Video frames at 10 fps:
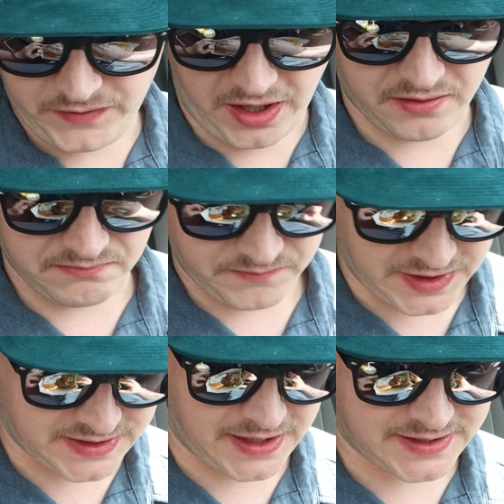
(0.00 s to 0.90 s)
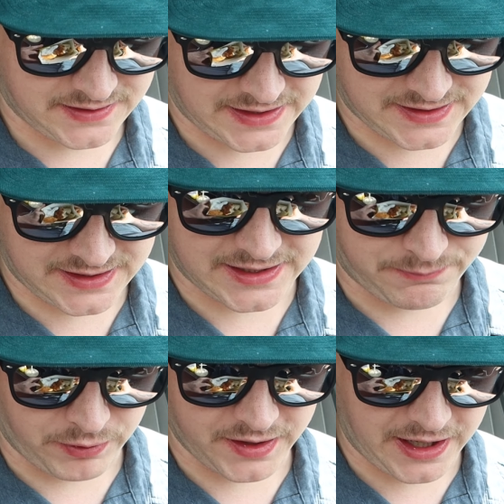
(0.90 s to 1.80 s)
yeah, it's nice. That's
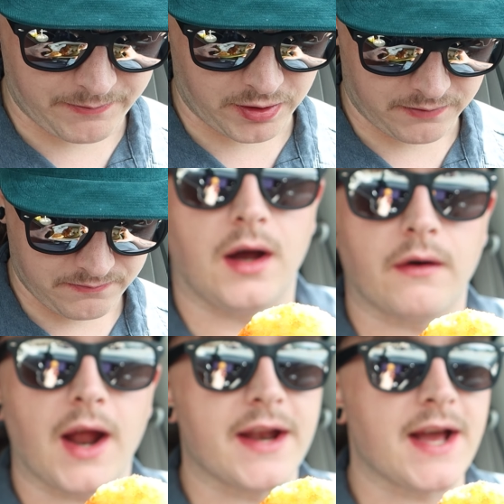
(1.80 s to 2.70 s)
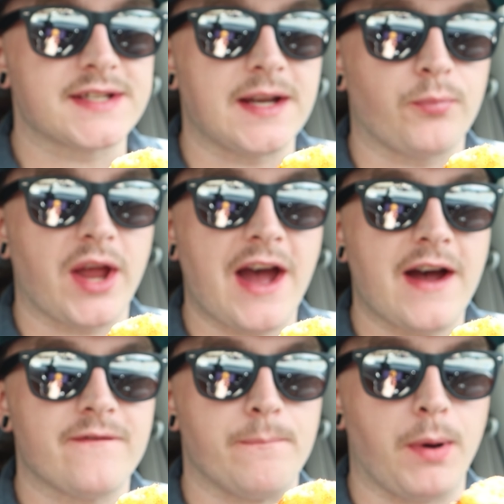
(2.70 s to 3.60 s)
pretty damn good. All right, next up we
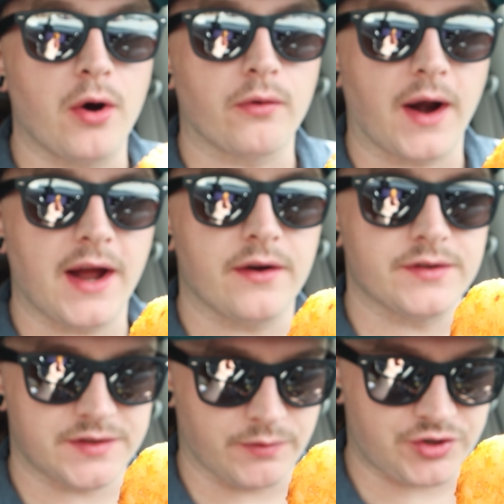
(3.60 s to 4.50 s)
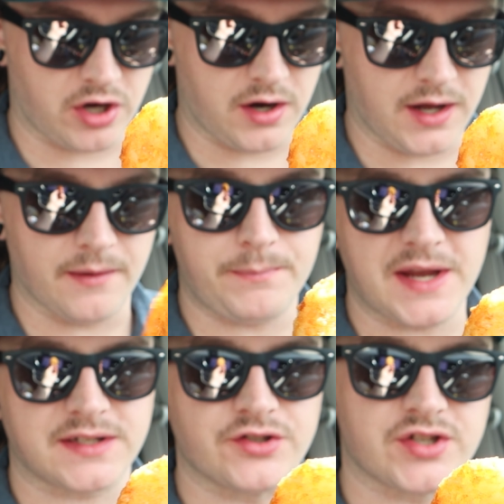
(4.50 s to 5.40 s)
have bow rounds, which are
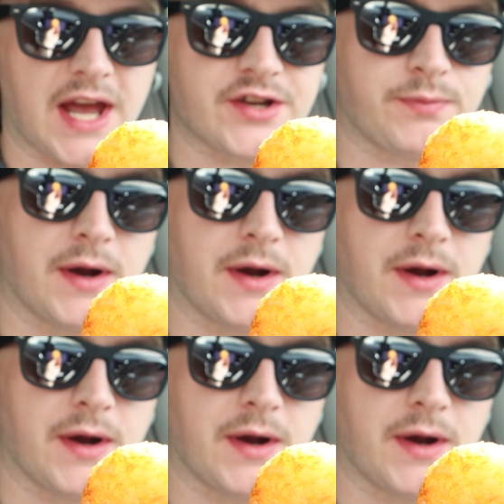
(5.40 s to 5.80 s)
basically just hash